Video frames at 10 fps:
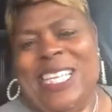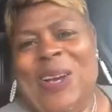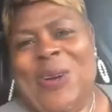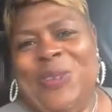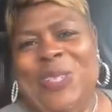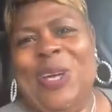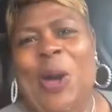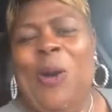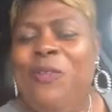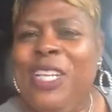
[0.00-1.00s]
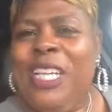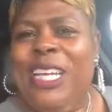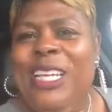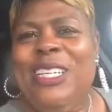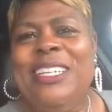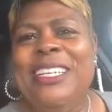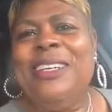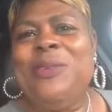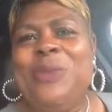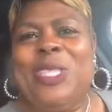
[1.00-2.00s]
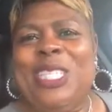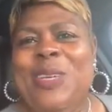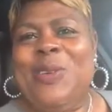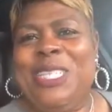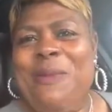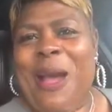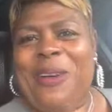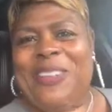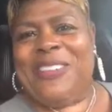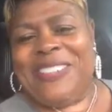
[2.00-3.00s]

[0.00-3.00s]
So hopefully we'll see you on tomorrow.